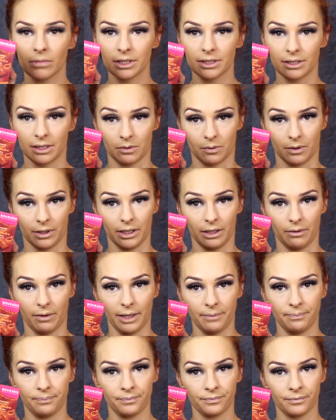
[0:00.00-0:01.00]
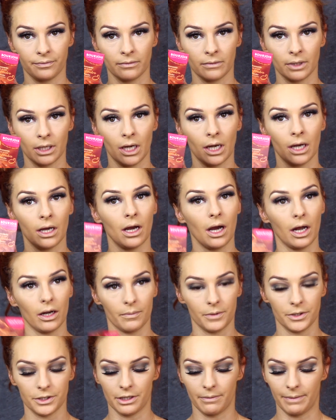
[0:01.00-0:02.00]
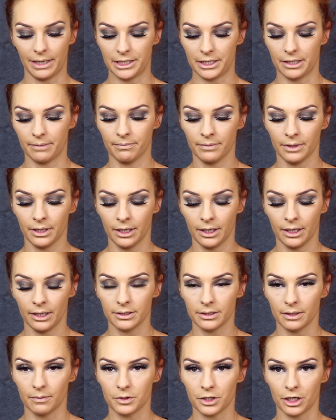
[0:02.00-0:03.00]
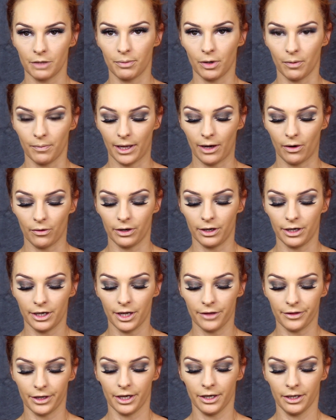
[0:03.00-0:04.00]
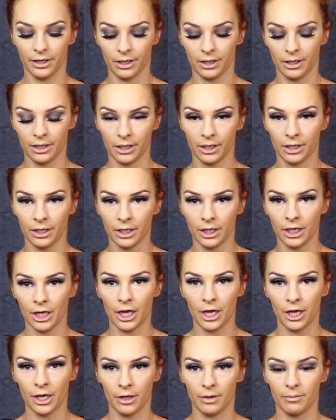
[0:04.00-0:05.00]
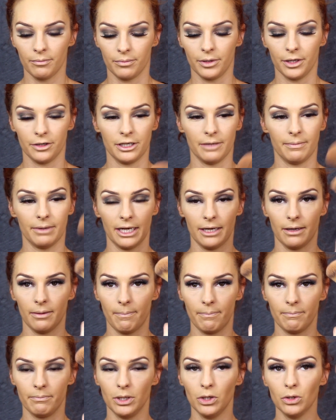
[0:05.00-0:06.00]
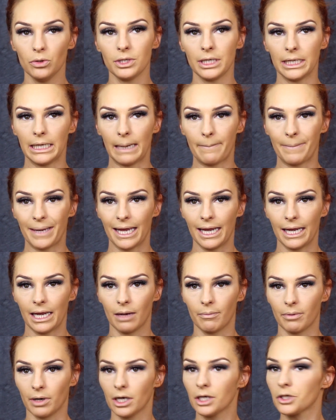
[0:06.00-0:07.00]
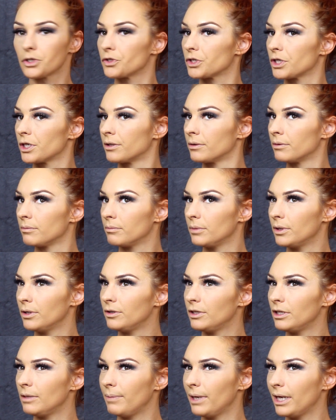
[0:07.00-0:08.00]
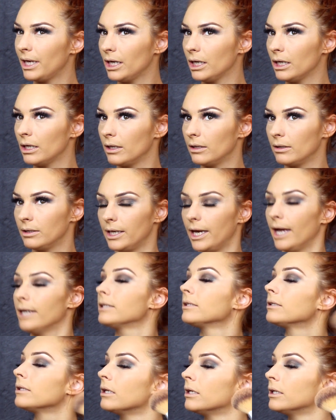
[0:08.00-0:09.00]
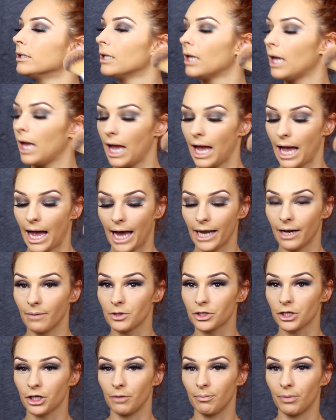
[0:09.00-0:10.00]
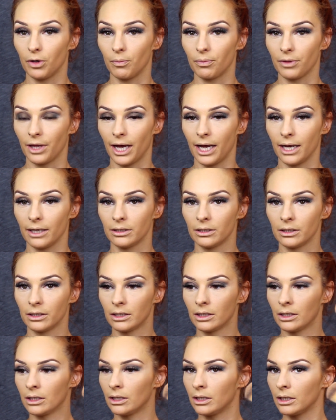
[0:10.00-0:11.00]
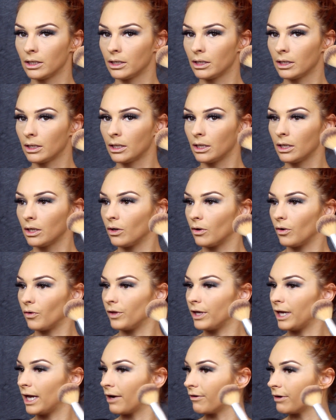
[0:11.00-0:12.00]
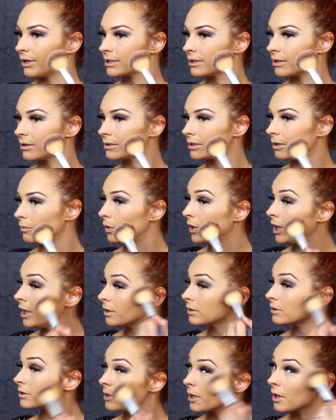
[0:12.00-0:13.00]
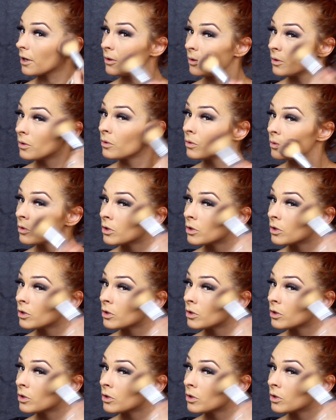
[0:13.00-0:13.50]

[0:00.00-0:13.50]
Is this one anyway? I'm using the medium. I'm just going to pop that on another Beauty Bee brush. Beauty Bee? Yes. And I'm just going to pop that on the areas that the sun will hit. So I